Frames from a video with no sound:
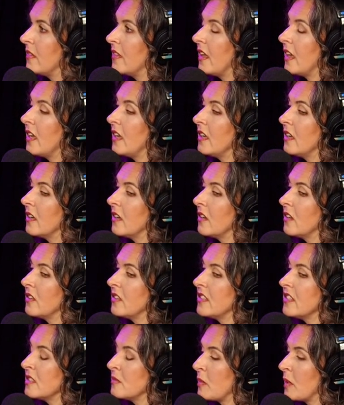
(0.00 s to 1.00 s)
They
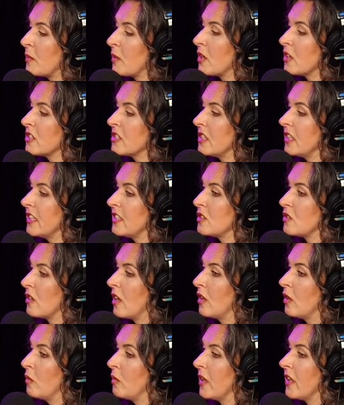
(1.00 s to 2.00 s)
disproportionately
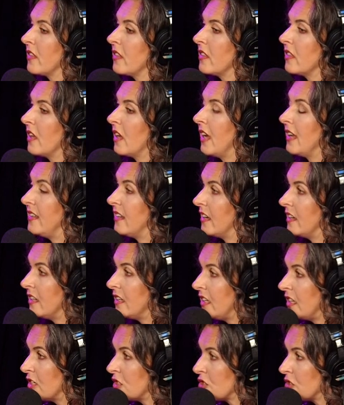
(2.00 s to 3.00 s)
struggle with
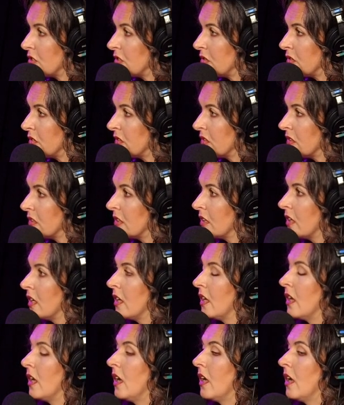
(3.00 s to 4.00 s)
identity issues.
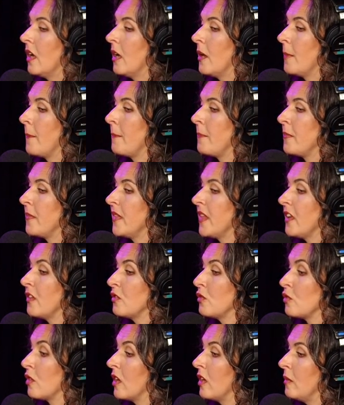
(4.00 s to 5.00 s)
Mm. Um, they
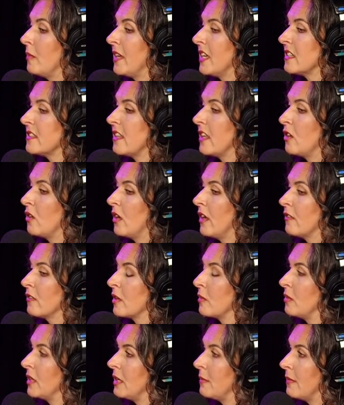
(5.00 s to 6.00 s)
struggle because they don't have
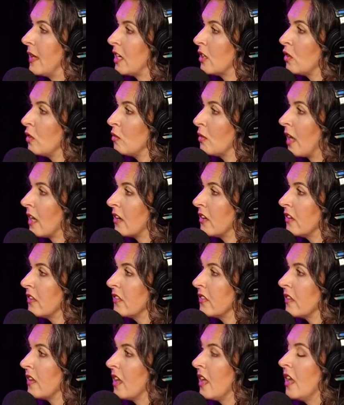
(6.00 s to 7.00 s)
complete medical
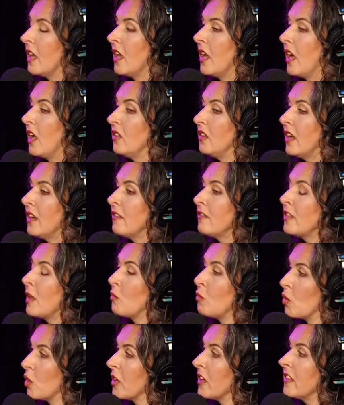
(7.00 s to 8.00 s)
records. A lot of
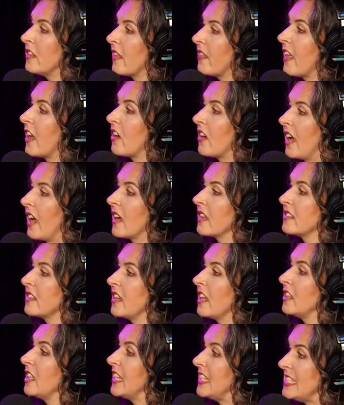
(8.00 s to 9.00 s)
them worry that they are
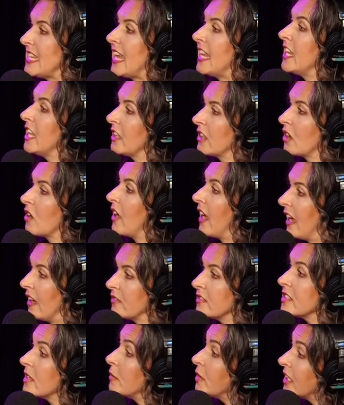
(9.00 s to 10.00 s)
accidentally dating their
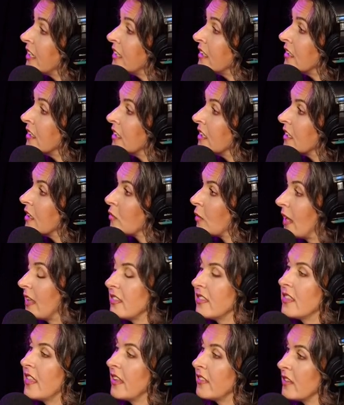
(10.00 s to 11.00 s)
half sibling. Right,
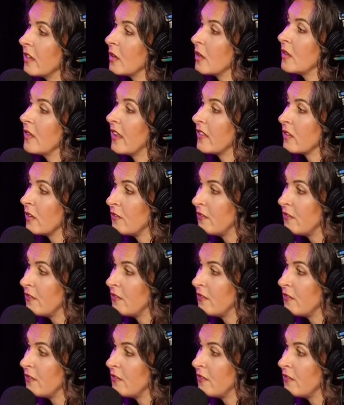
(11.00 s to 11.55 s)
that's a that's